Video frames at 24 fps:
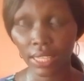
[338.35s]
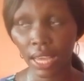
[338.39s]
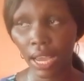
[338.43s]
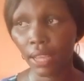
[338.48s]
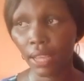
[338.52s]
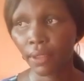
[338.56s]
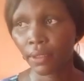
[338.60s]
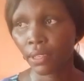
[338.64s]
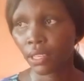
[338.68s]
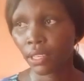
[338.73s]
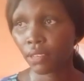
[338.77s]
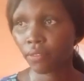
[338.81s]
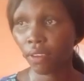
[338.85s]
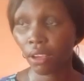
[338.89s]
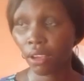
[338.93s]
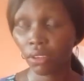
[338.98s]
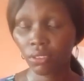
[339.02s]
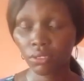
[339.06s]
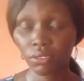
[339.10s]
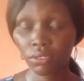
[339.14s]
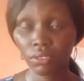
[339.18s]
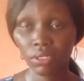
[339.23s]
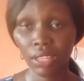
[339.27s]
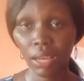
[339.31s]
if I
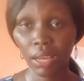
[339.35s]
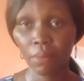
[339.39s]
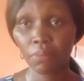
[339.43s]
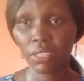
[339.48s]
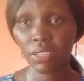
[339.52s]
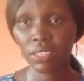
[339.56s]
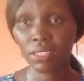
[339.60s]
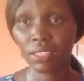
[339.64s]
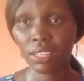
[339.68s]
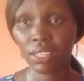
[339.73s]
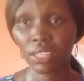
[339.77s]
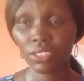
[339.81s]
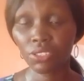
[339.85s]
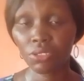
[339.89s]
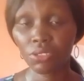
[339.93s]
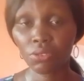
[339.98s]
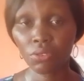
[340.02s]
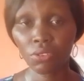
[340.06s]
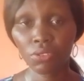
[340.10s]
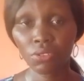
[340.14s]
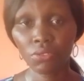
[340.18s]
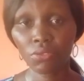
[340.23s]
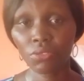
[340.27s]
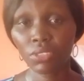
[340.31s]
go to that place now, she's
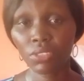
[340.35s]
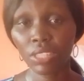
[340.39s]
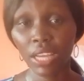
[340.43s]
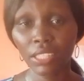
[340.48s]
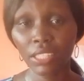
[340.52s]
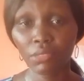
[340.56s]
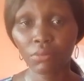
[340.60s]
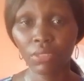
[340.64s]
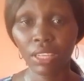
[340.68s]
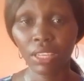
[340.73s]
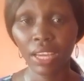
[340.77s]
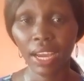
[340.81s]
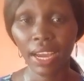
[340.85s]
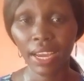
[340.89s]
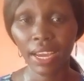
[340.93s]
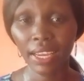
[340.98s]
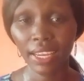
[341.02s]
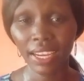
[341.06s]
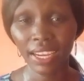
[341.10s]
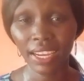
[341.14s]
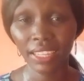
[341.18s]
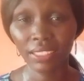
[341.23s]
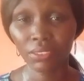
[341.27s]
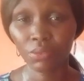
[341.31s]
going to charge me high,
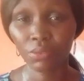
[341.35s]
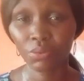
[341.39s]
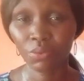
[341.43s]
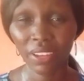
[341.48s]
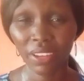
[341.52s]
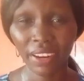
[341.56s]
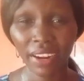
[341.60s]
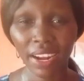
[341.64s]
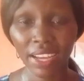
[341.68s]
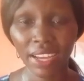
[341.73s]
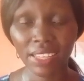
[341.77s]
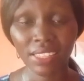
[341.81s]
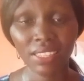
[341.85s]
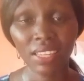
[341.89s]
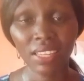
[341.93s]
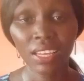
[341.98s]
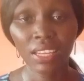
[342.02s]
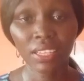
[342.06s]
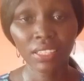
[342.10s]
and whereas